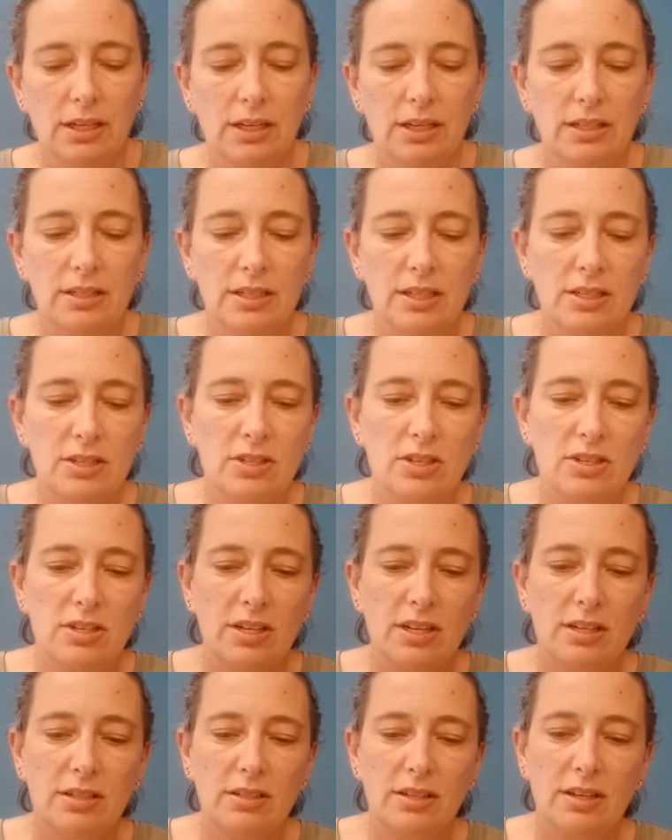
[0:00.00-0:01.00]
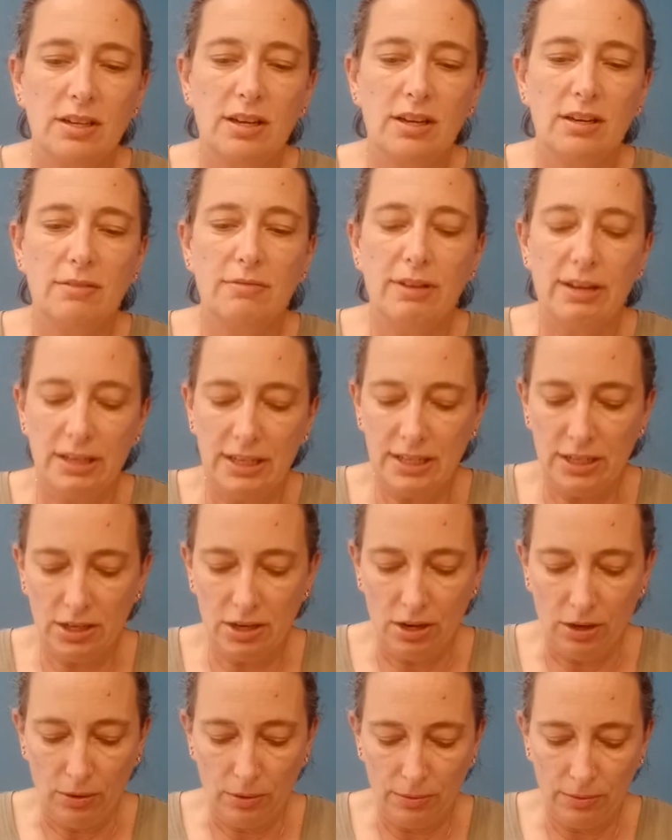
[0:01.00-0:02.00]
conditioned it and got it ready to
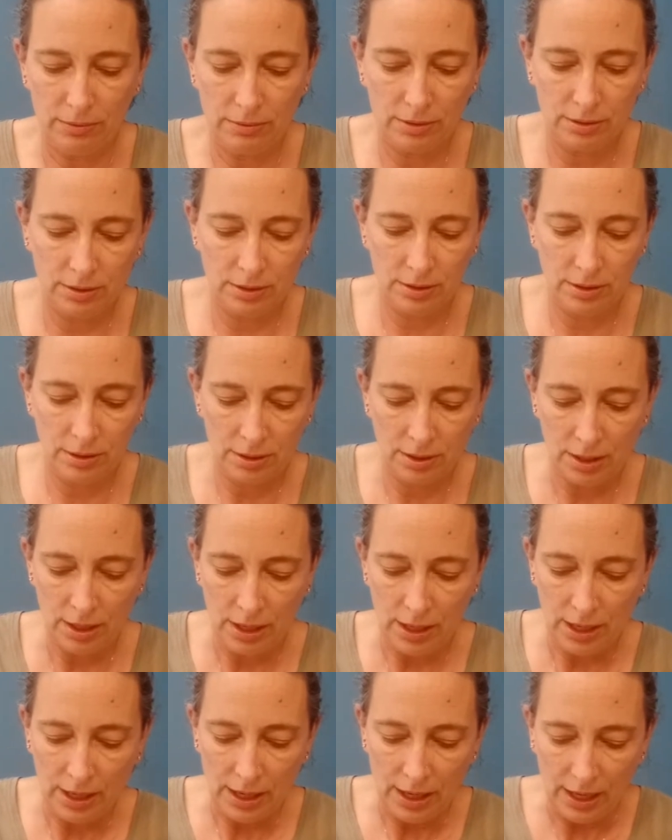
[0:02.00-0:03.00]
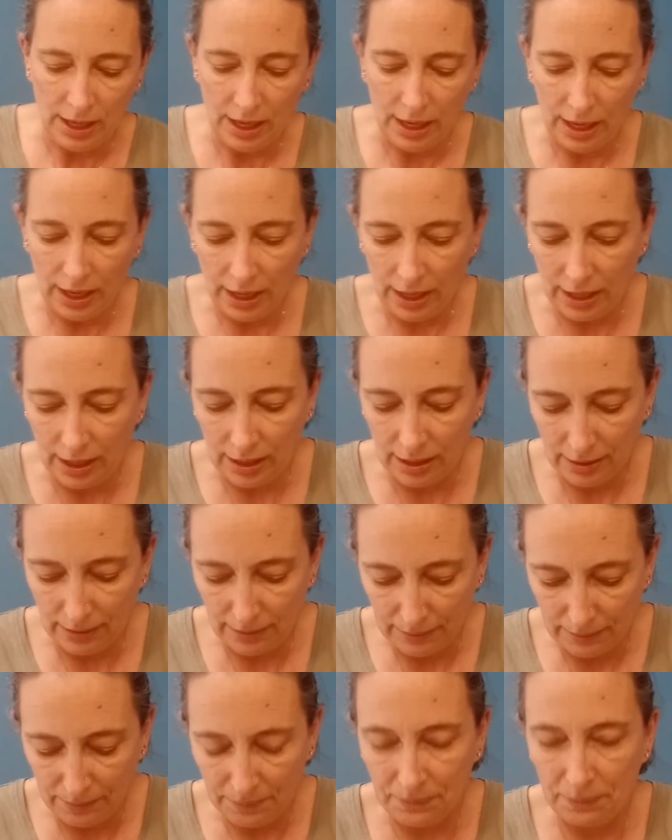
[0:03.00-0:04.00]
go. And
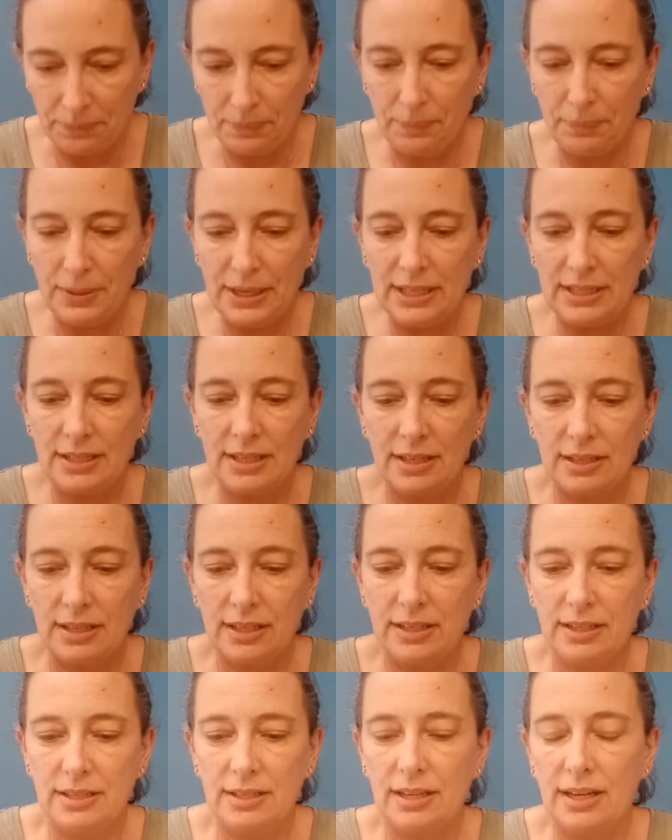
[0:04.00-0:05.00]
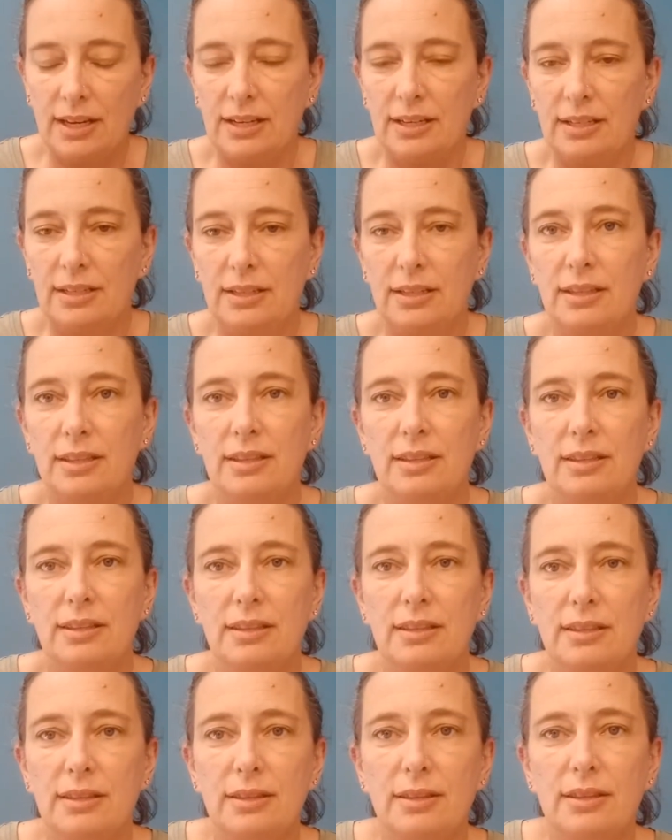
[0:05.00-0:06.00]
basically decided
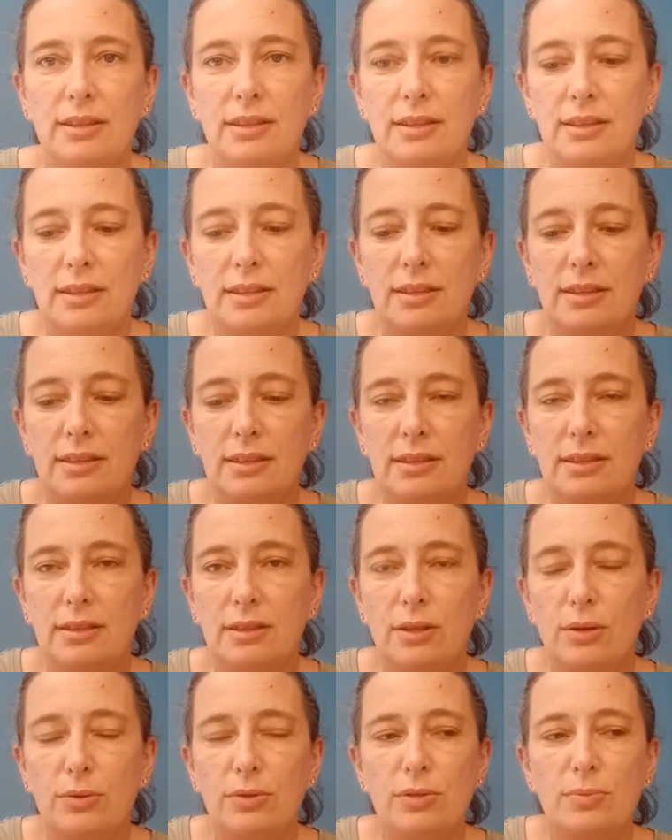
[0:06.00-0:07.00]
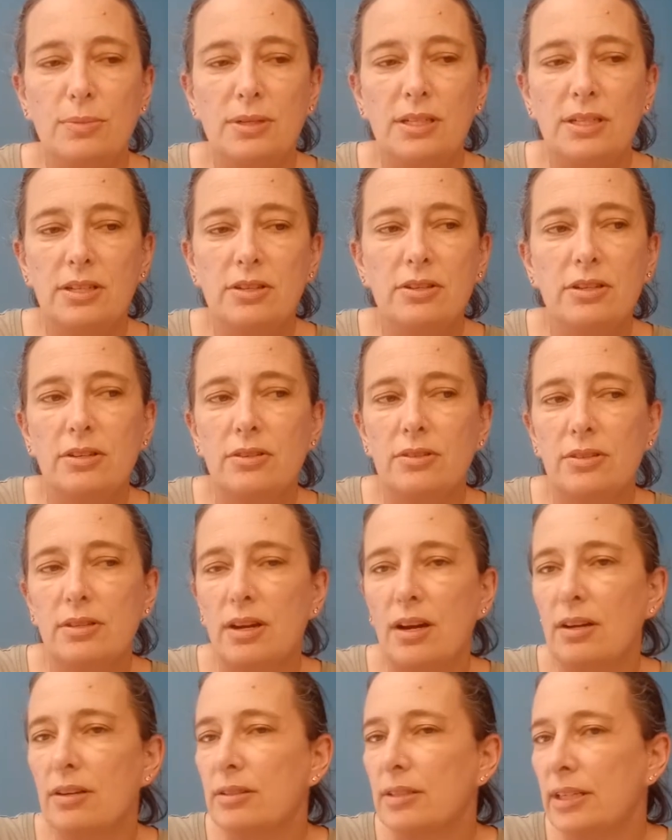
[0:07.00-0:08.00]
those materials
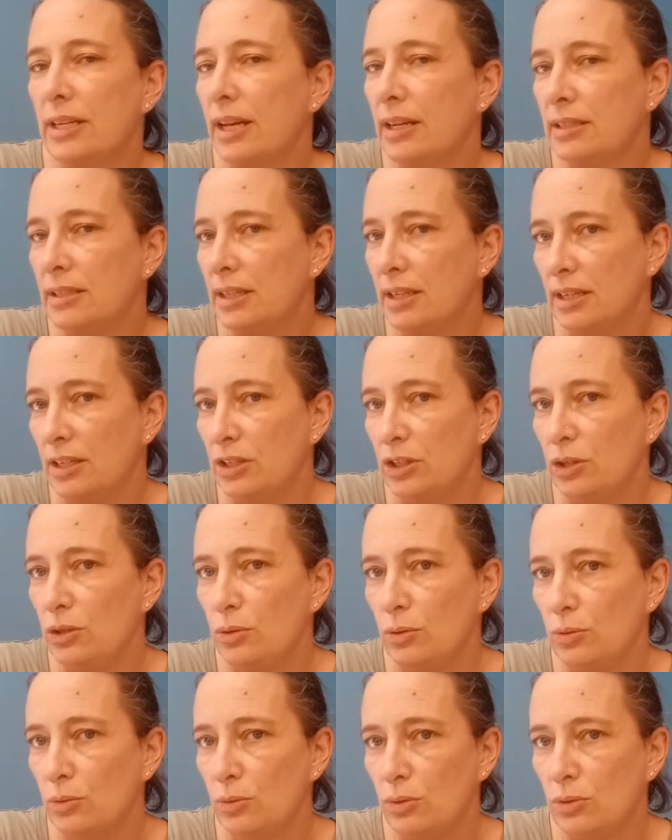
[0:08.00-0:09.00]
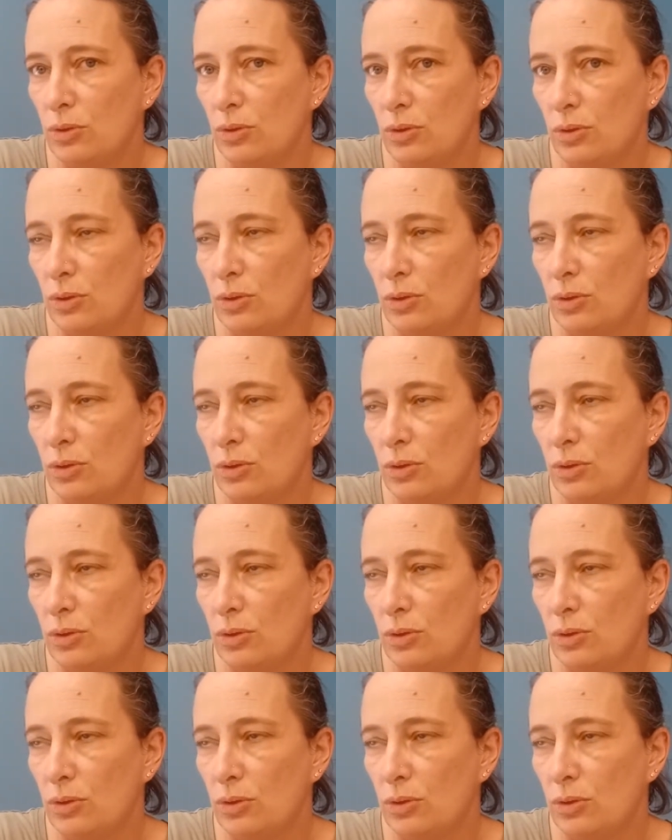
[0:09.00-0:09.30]
aren't getting used.